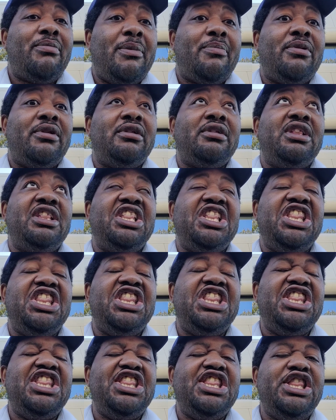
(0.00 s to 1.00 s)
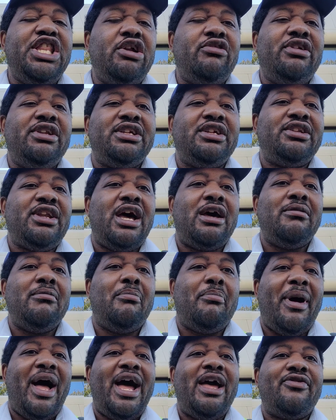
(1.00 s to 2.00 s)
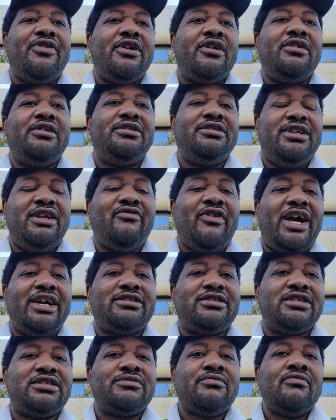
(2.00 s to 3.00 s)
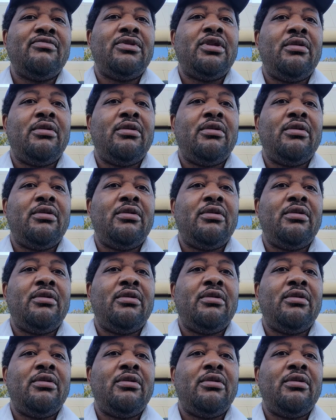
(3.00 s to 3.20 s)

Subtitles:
People literally did not buy their devices